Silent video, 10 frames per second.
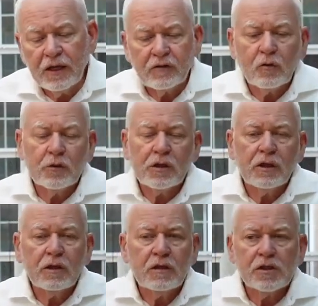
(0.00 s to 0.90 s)
So when you
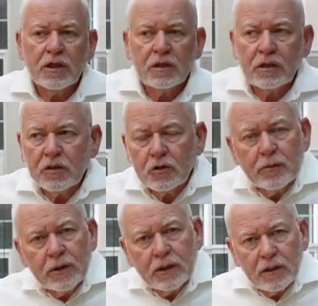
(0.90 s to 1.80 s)
get the agenda, and you should
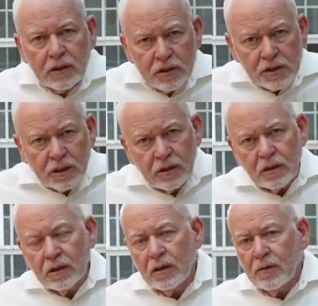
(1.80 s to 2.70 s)
be able to get the
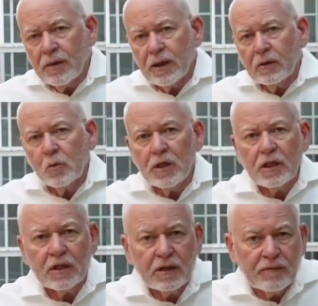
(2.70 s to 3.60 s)
agenda about a
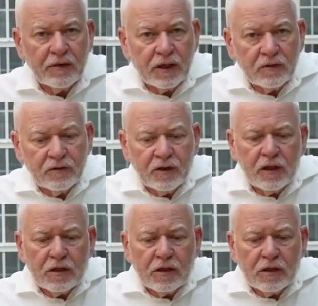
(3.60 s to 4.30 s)
week in advance,